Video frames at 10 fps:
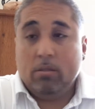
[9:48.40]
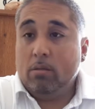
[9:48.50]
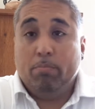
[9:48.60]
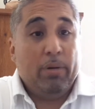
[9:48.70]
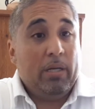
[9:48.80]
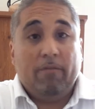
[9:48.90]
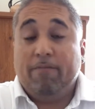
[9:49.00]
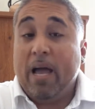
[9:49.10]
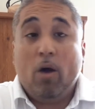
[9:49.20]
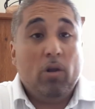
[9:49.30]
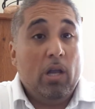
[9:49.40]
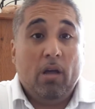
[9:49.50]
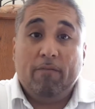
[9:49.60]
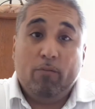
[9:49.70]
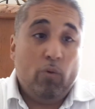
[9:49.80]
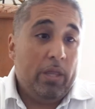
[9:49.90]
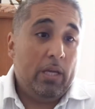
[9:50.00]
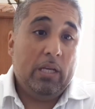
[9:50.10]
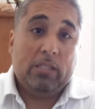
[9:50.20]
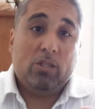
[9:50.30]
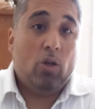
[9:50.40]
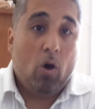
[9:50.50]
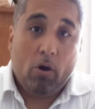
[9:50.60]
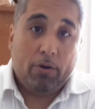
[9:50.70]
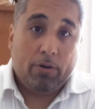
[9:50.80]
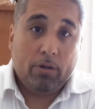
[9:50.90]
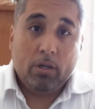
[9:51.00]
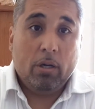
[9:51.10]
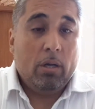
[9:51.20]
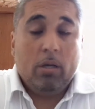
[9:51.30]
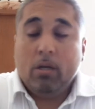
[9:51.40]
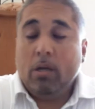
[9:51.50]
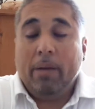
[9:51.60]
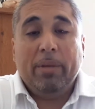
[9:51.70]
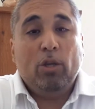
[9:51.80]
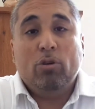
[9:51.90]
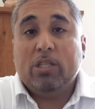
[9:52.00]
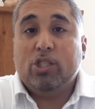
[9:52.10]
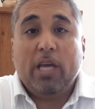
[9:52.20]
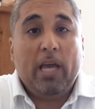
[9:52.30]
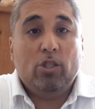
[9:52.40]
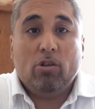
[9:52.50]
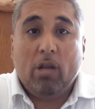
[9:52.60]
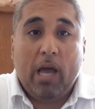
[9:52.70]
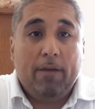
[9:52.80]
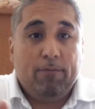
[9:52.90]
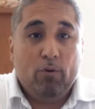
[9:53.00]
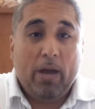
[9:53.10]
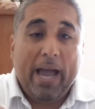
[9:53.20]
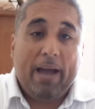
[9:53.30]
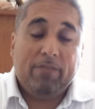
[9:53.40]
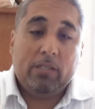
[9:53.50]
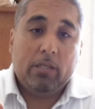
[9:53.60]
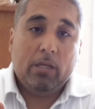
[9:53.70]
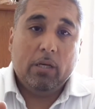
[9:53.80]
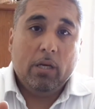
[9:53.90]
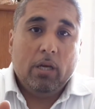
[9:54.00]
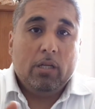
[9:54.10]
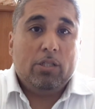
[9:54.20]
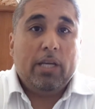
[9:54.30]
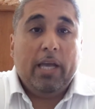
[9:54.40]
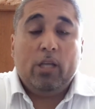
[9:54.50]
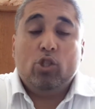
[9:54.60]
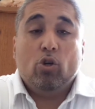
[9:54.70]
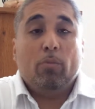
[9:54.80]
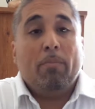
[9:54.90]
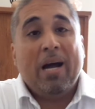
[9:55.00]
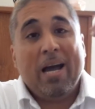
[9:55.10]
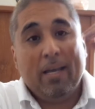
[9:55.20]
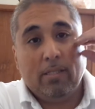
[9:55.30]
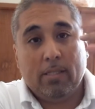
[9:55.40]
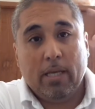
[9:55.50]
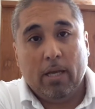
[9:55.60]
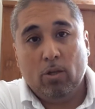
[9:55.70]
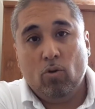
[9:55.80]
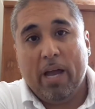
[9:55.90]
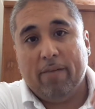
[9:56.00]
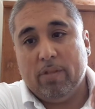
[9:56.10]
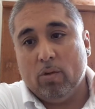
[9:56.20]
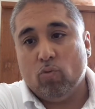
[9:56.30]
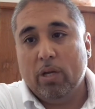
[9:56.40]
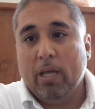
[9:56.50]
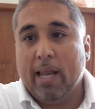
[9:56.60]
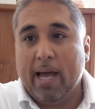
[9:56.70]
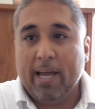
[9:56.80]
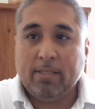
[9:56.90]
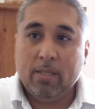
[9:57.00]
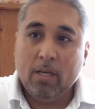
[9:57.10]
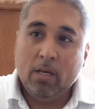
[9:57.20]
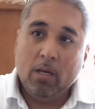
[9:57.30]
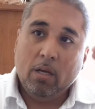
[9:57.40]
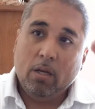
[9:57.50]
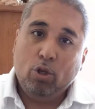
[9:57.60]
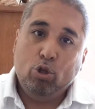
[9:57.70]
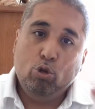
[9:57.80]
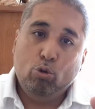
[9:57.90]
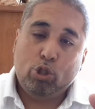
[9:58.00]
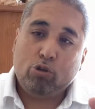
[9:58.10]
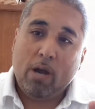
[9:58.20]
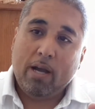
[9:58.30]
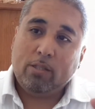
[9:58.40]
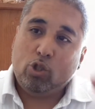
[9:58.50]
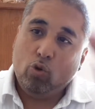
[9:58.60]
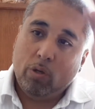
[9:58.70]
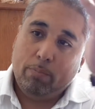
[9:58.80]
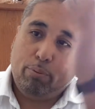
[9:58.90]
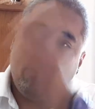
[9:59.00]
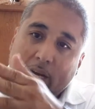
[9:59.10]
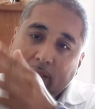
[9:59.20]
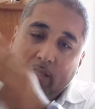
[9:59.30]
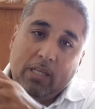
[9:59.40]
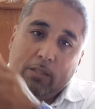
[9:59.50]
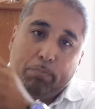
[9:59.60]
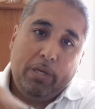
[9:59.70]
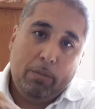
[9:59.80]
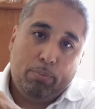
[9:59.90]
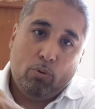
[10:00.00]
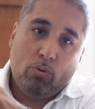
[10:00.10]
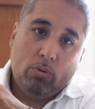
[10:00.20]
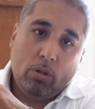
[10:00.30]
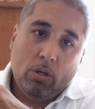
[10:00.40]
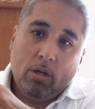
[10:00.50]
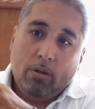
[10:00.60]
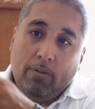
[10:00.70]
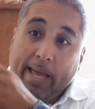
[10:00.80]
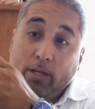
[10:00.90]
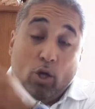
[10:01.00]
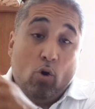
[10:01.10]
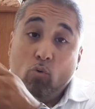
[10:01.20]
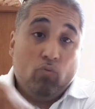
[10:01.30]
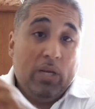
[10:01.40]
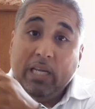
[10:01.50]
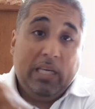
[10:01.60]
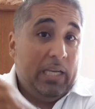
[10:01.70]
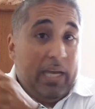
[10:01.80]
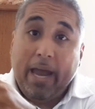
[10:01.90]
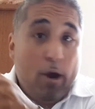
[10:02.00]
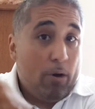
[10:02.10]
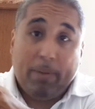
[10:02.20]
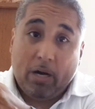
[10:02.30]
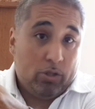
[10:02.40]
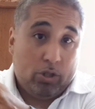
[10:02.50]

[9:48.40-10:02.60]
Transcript: but found love within his daughter, I mean, you could change your life. You have to change your mindset. You have to realize you trying to impress these people that don't really care about